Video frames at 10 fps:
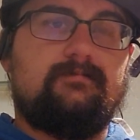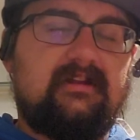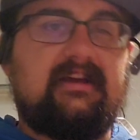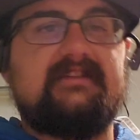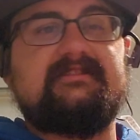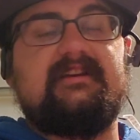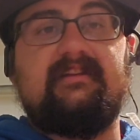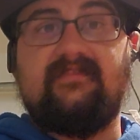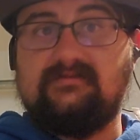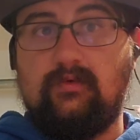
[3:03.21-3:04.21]
Like I said,
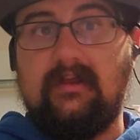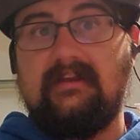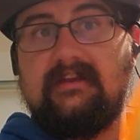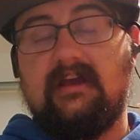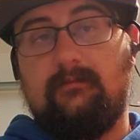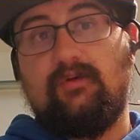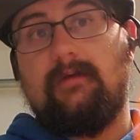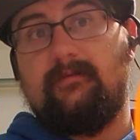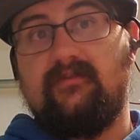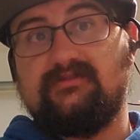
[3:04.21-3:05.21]
if it's windy, I'm
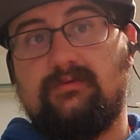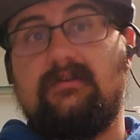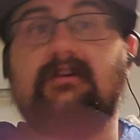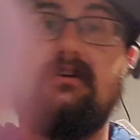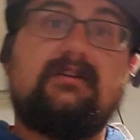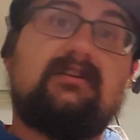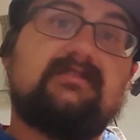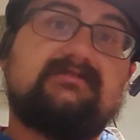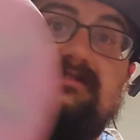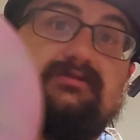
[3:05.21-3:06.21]
grabbing this one
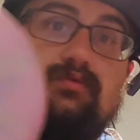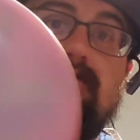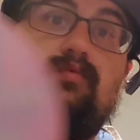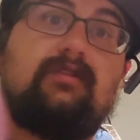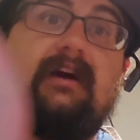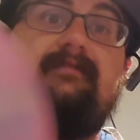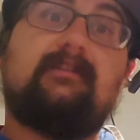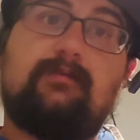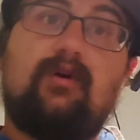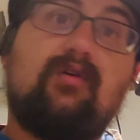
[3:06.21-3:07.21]
because this one will not
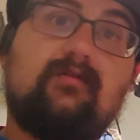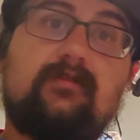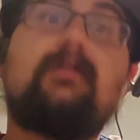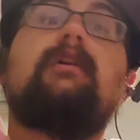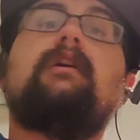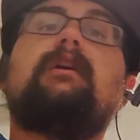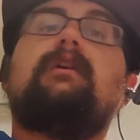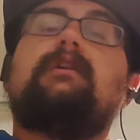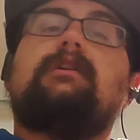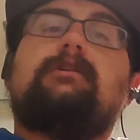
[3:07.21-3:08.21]
flip over,
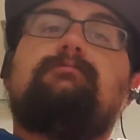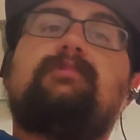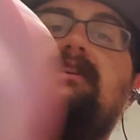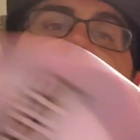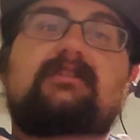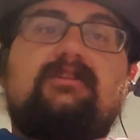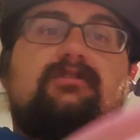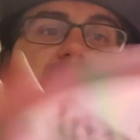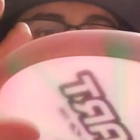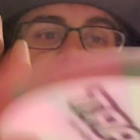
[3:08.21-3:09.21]
but
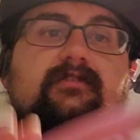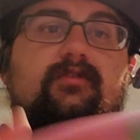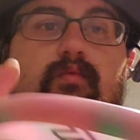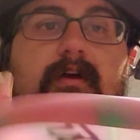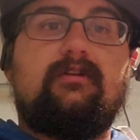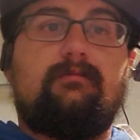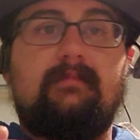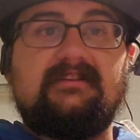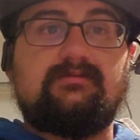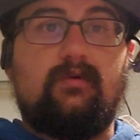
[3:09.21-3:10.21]
the wind will
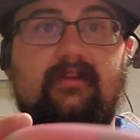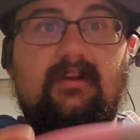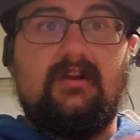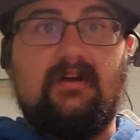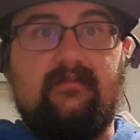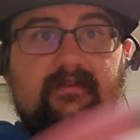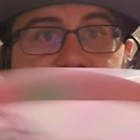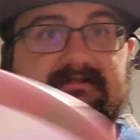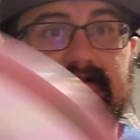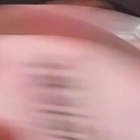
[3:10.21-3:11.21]
mess with it enough. It'll
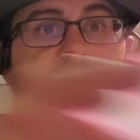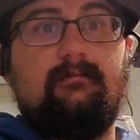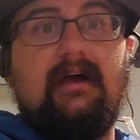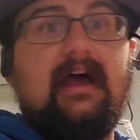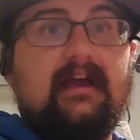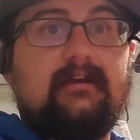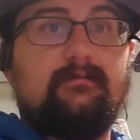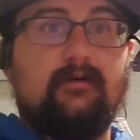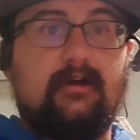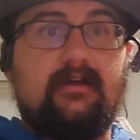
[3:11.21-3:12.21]
still come back,
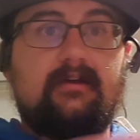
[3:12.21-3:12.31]
but